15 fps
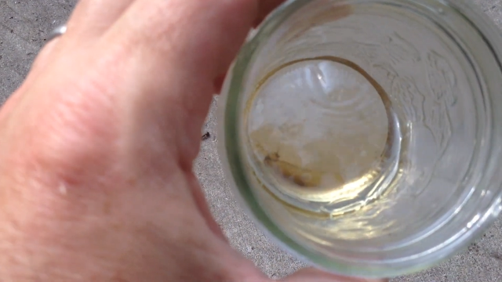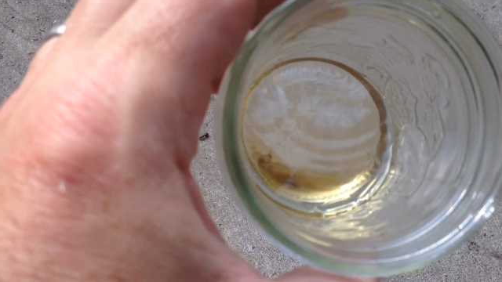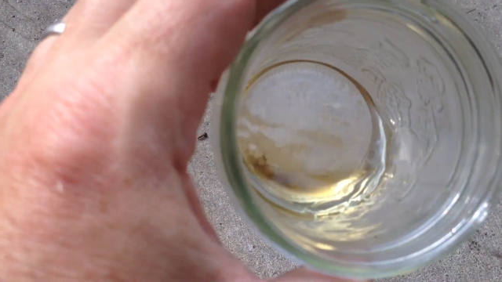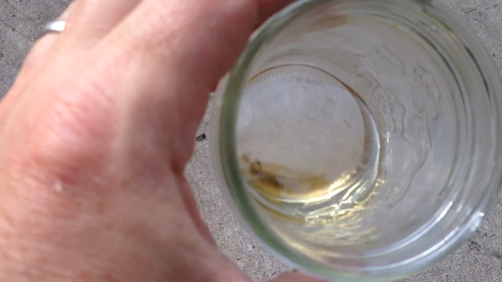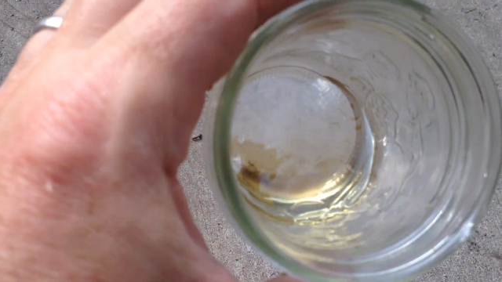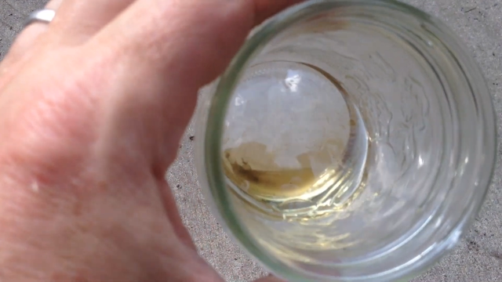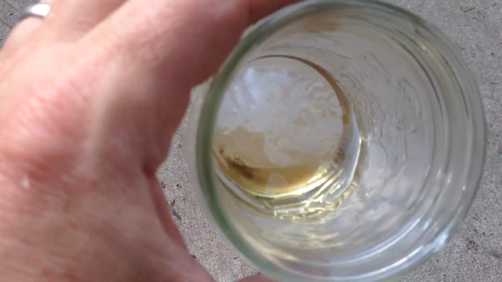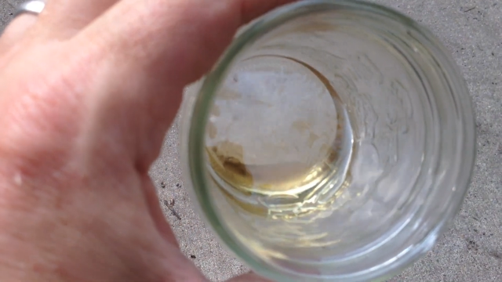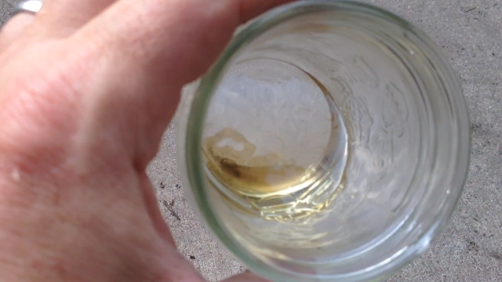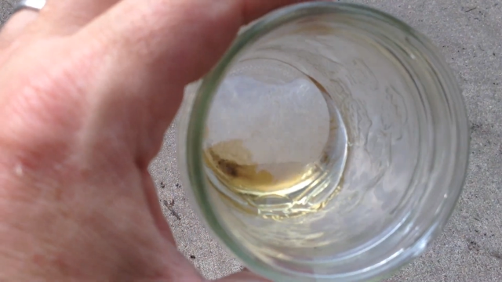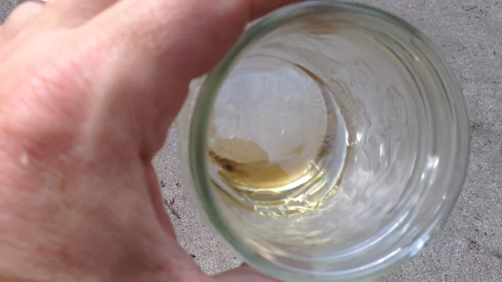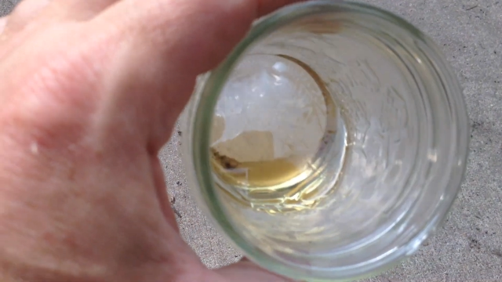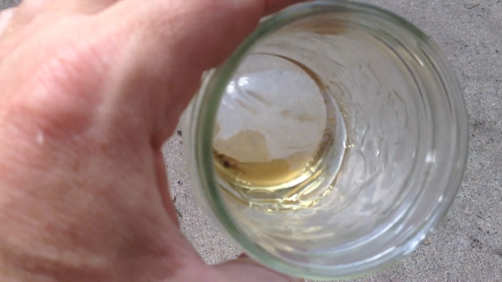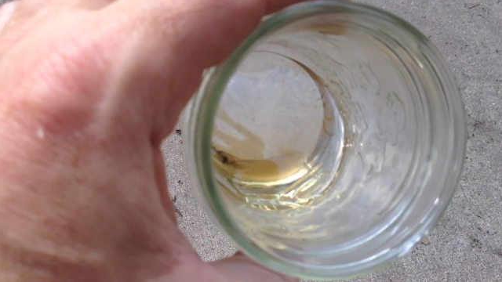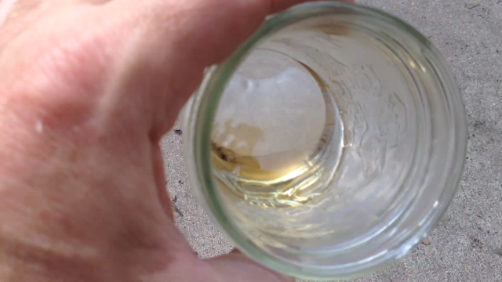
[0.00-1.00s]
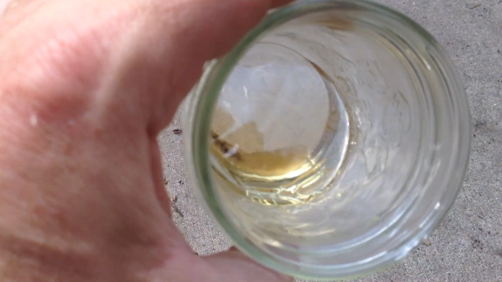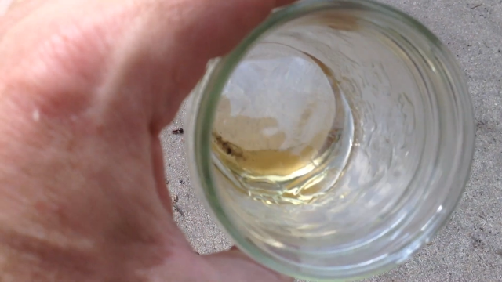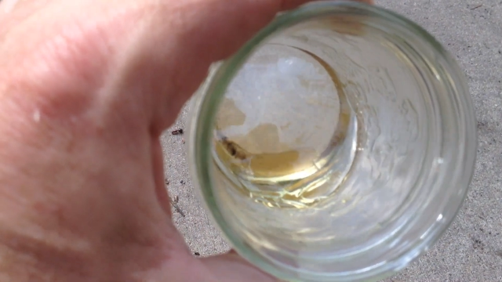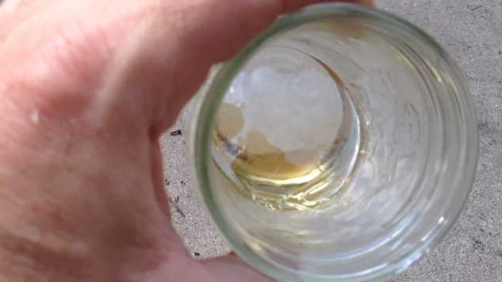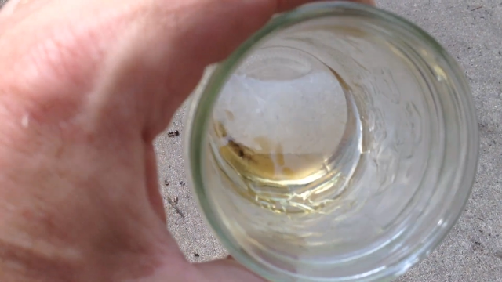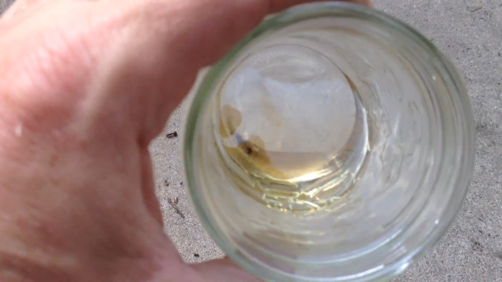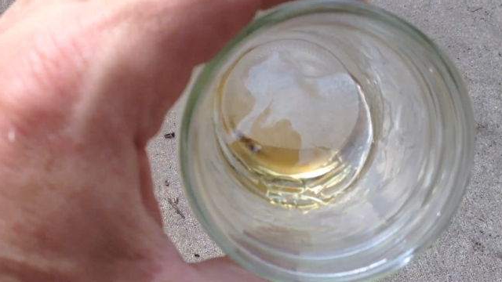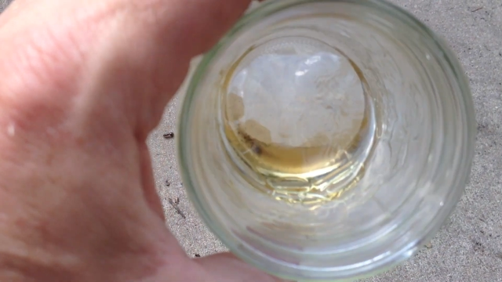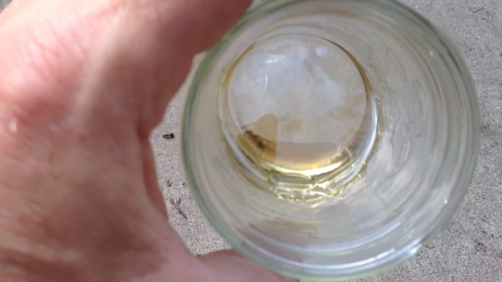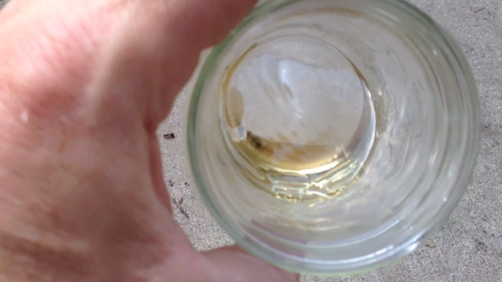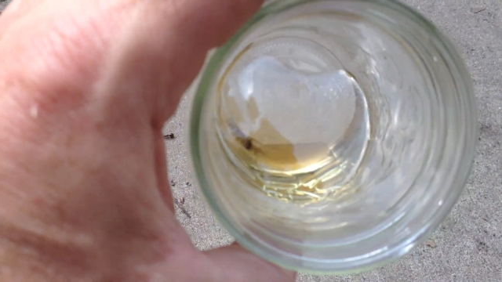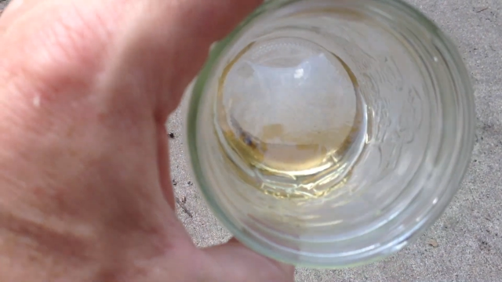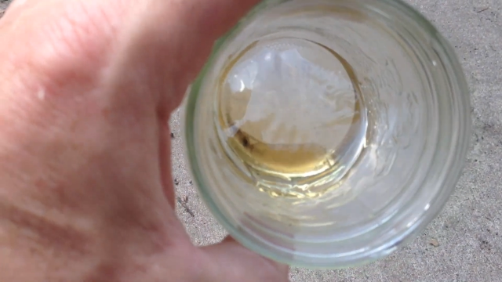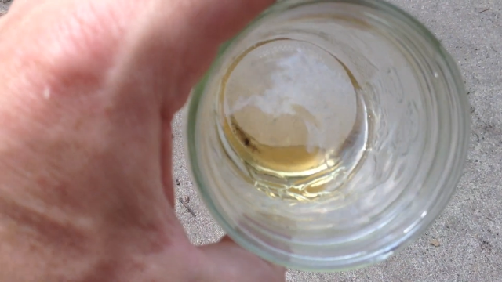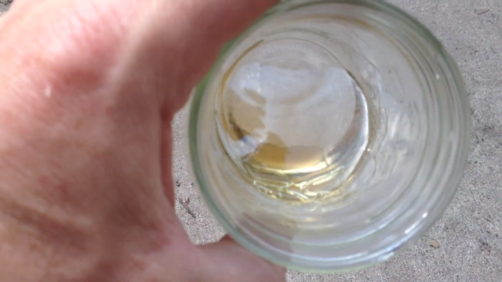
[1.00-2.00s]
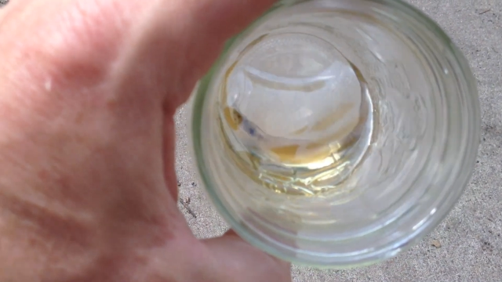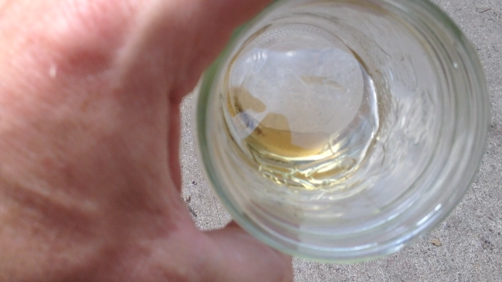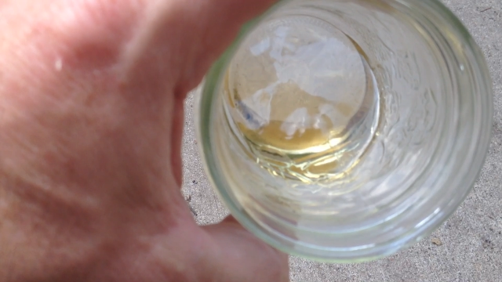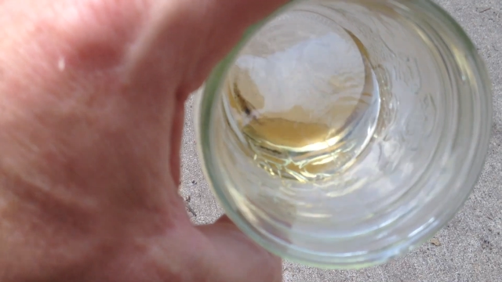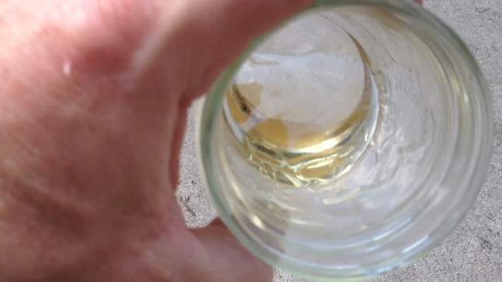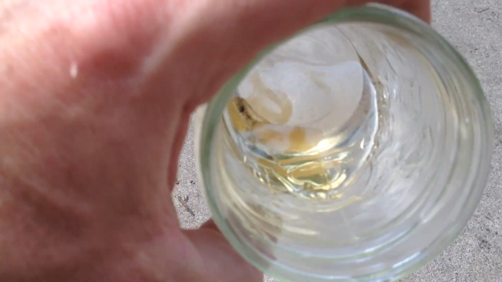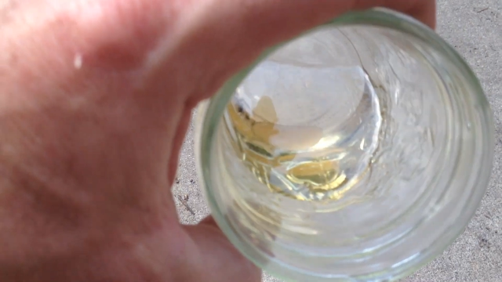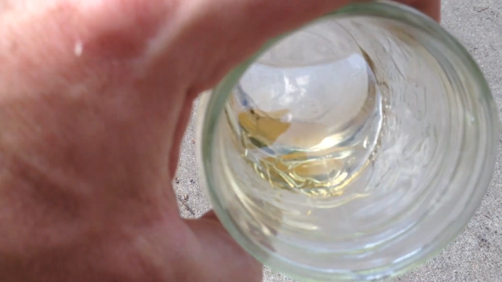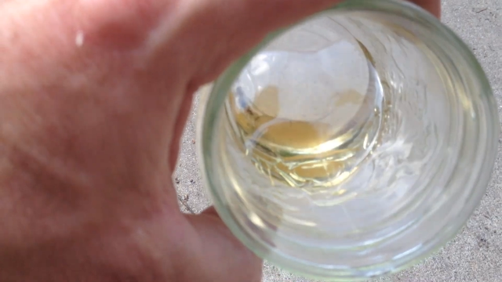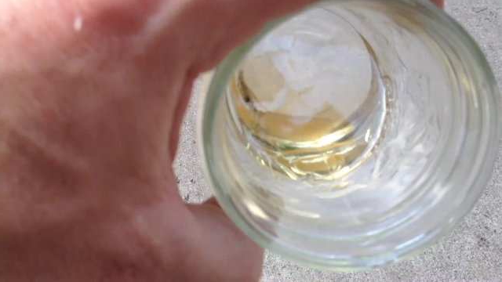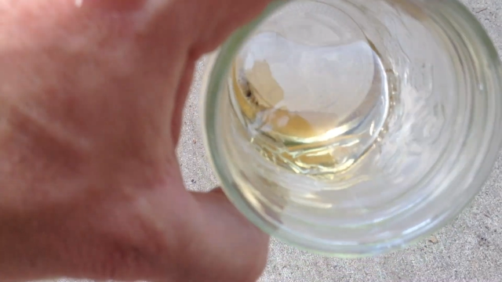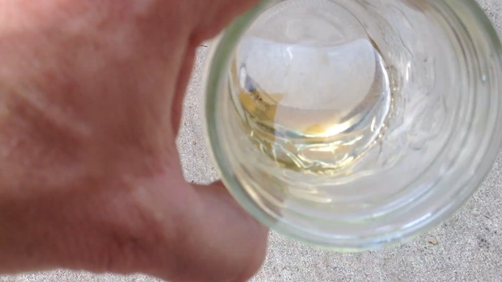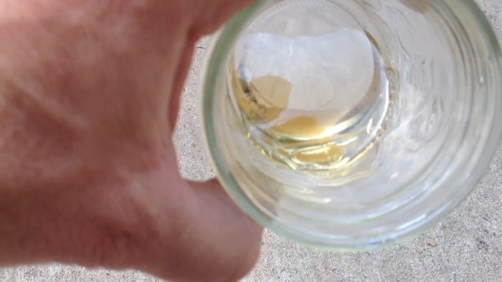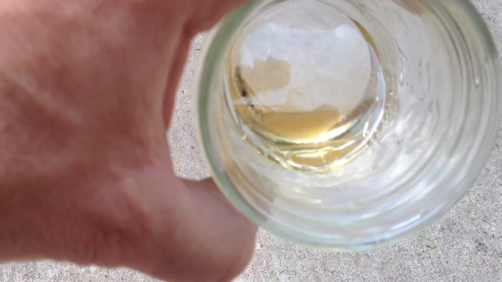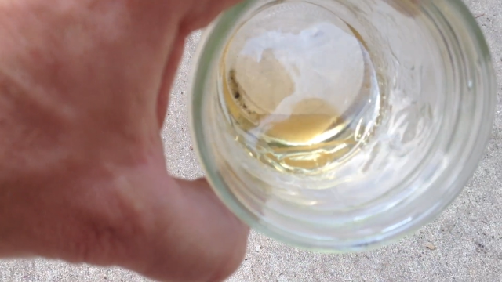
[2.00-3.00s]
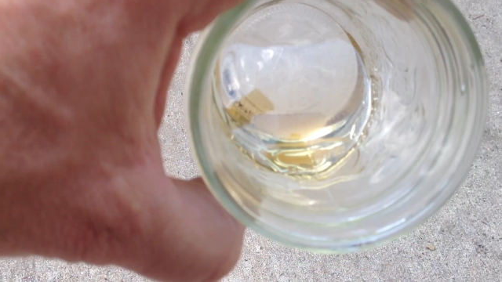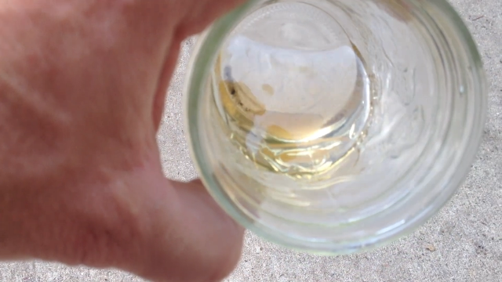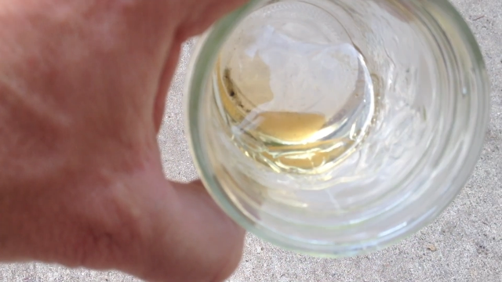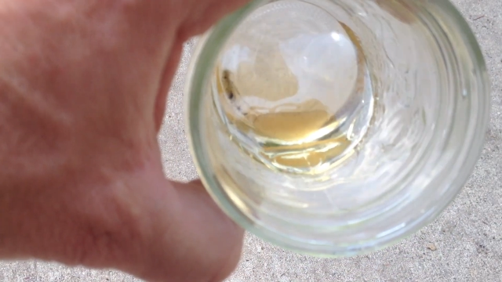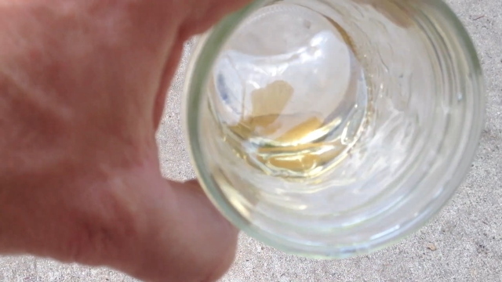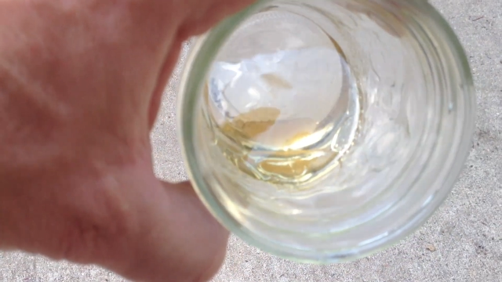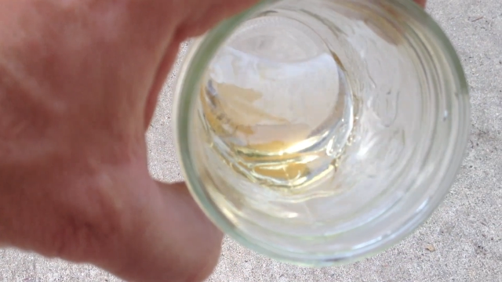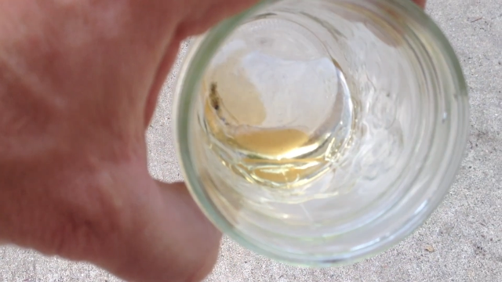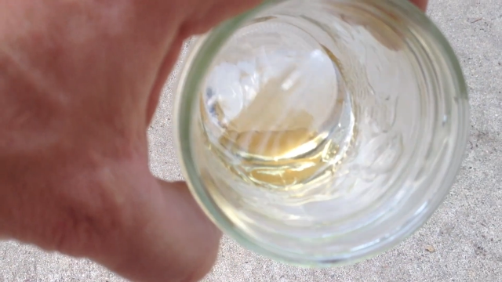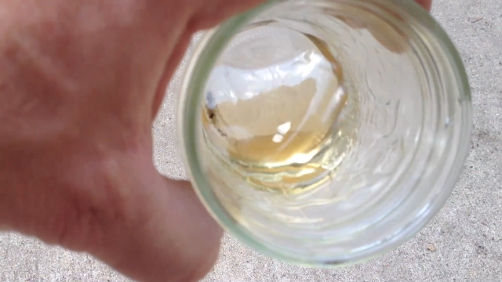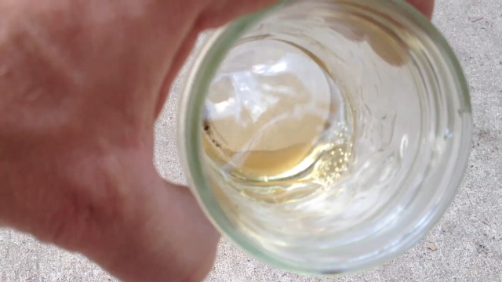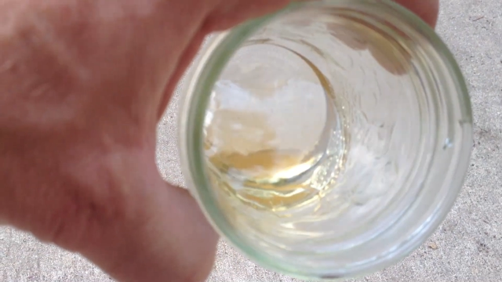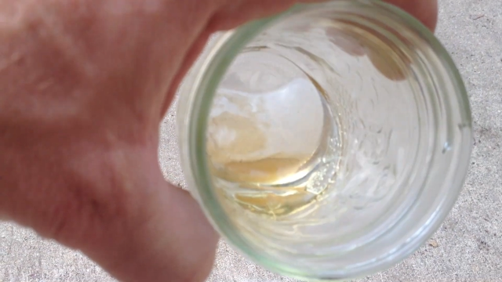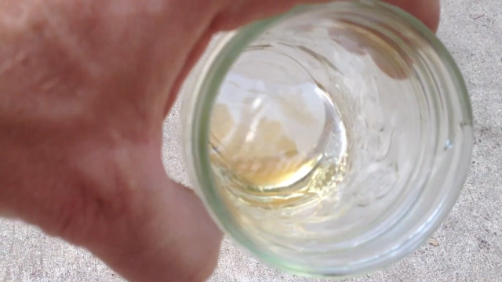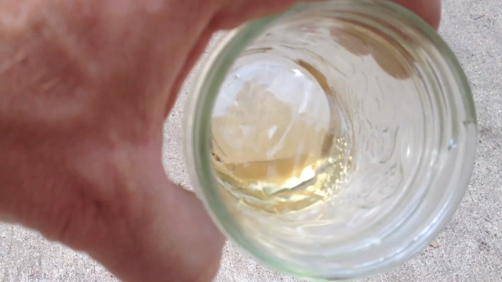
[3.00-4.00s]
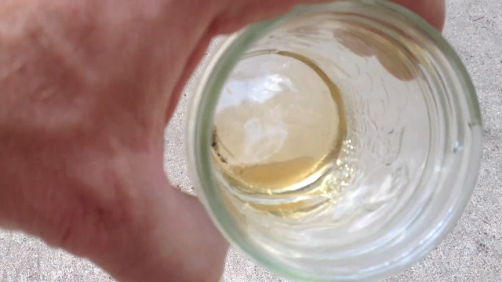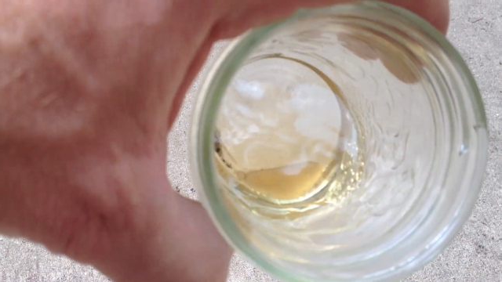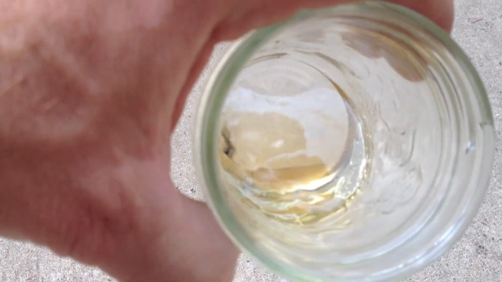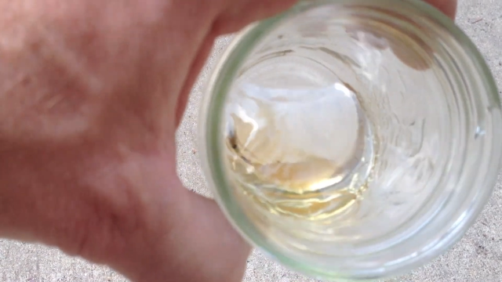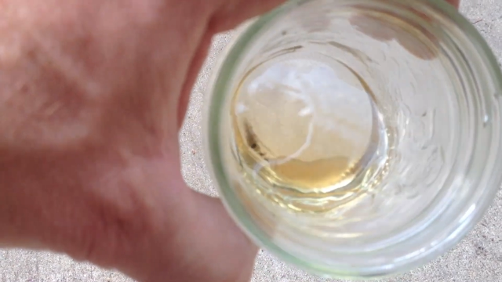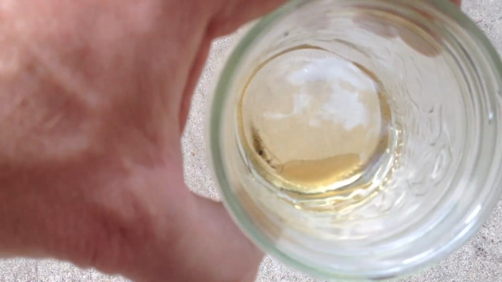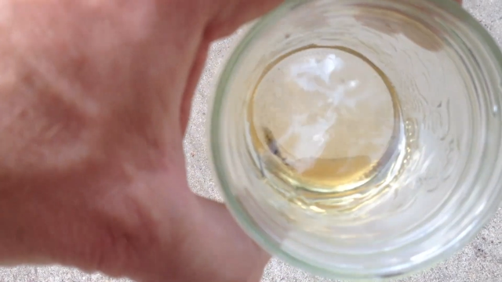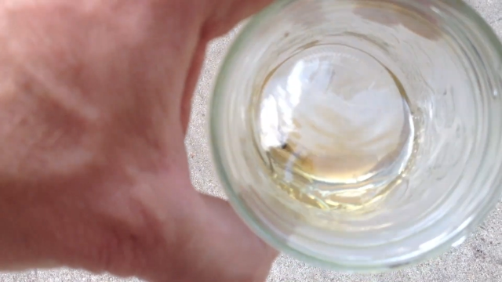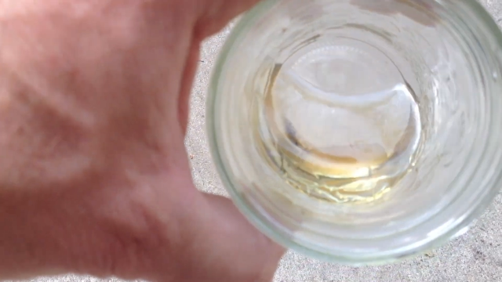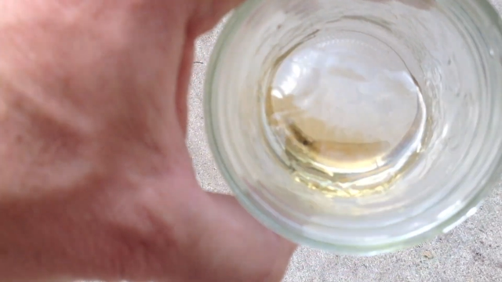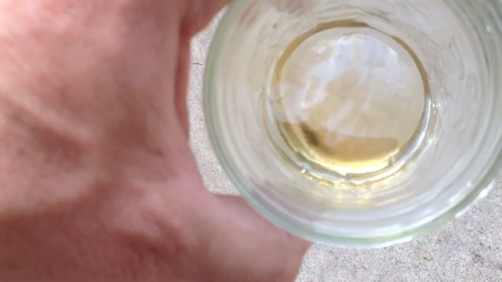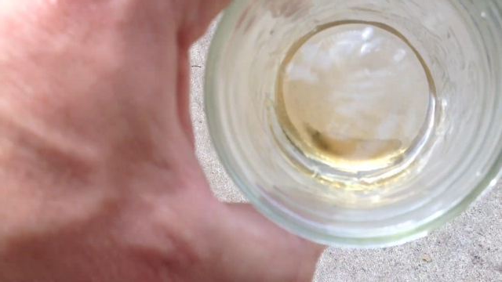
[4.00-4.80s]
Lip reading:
(no speaker visible)